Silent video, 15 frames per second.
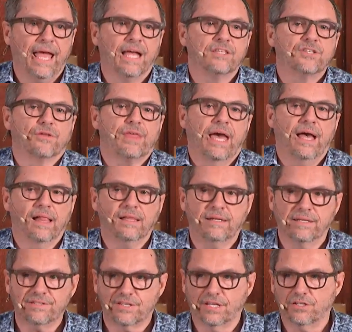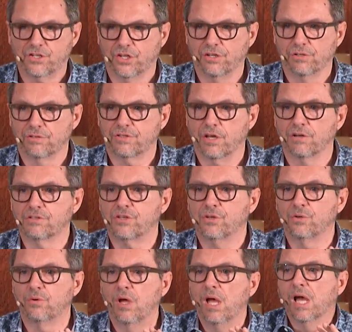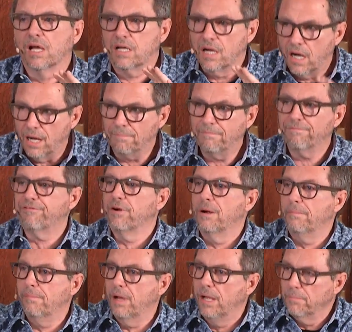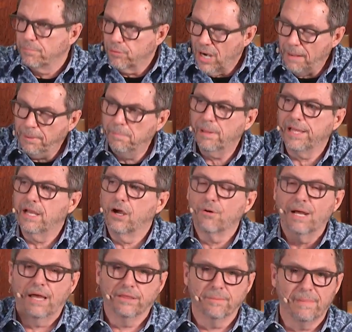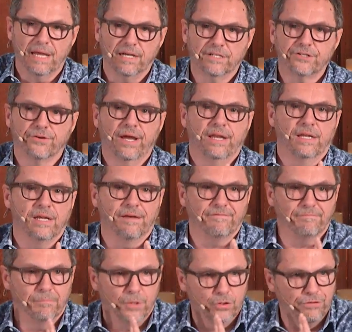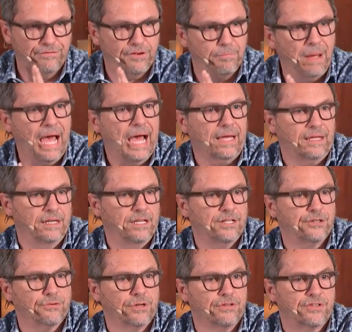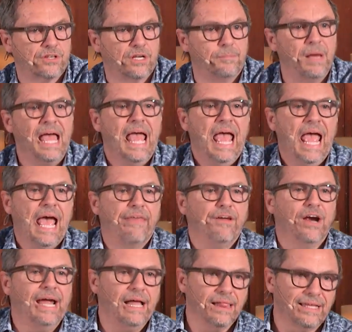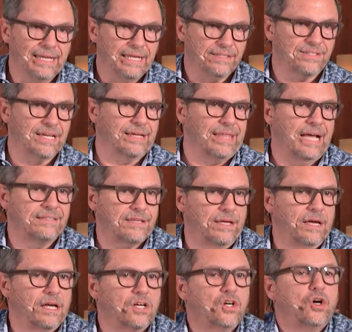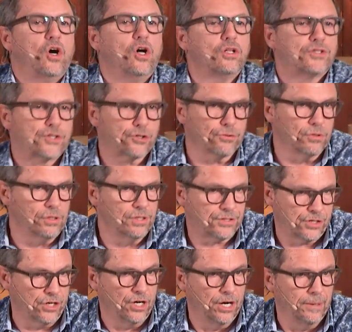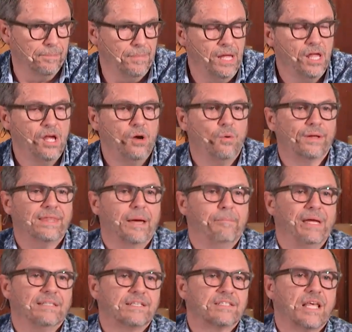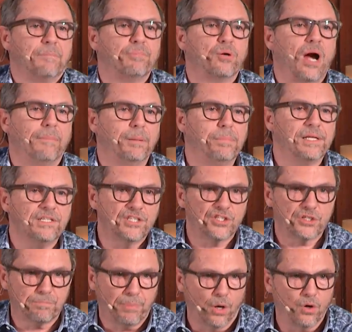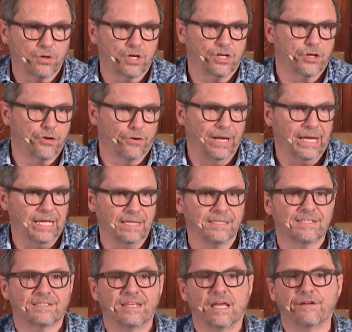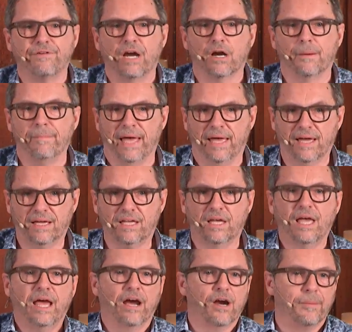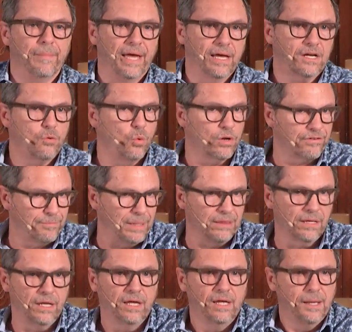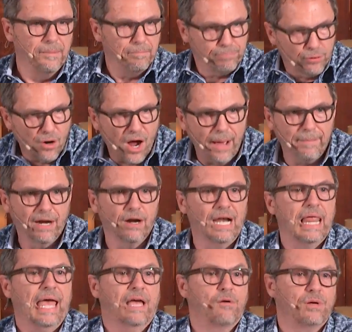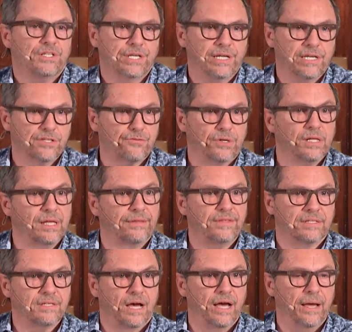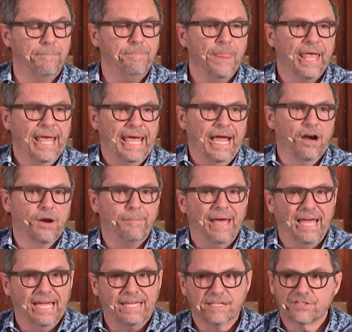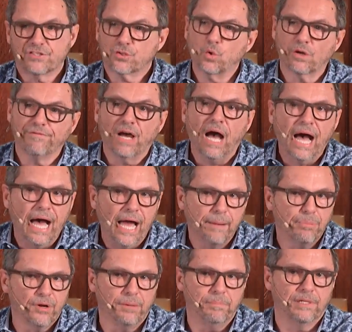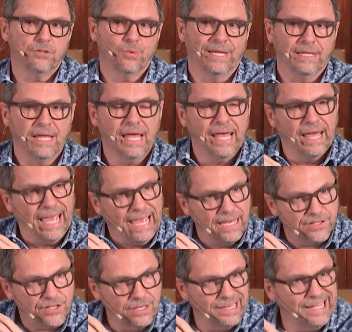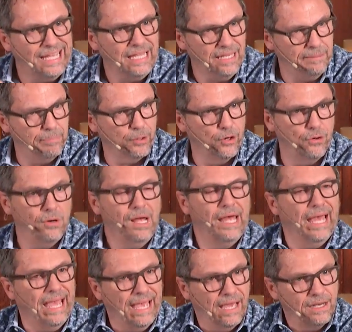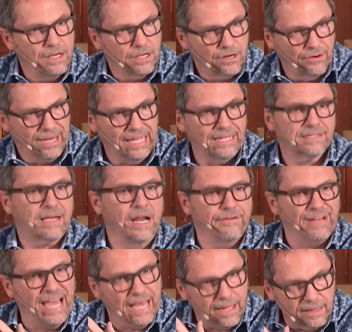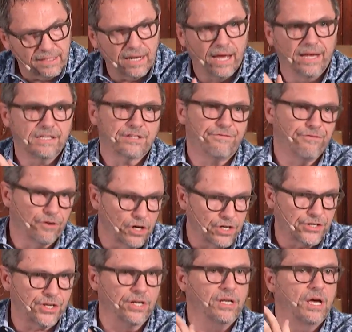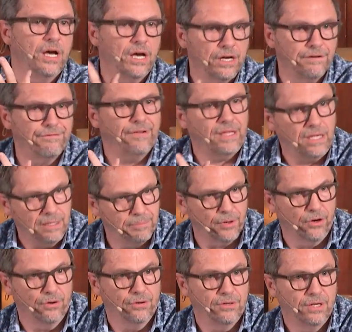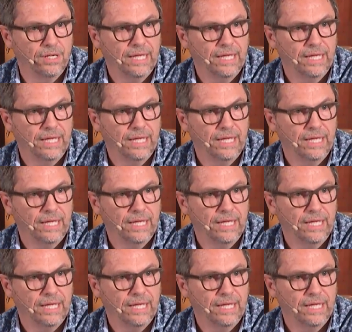And so the Hellenistic Jews, those who come from probably around the Mediterranean, have moved back into Jerusalem, and they're Hellenistic. That's a cultural term. What that means is they probably spoke Greek instead of Aramaic. Aramaic would have been the primary language in Israel at the time. Aramaic is sort of a hybrid between ancient Hebrew and Greek. It's kind of a Hellenized version of Hebrew.